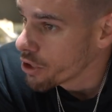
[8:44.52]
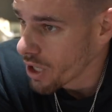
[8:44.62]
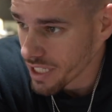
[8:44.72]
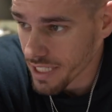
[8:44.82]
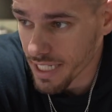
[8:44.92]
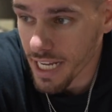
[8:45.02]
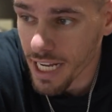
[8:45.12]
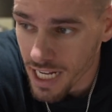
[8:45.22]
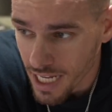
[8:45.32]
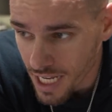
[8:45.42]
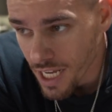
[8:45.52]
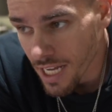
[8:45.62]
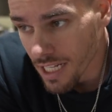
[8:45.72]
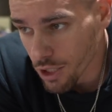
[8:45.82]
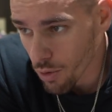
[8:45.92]
So I just did
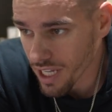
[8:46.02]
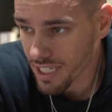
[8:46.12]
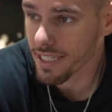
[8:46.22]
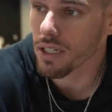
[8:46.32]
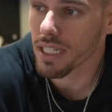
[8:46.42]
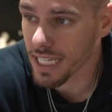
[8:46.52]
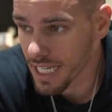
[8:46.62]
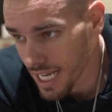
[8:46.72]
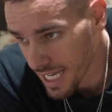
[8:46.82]
20 single leg.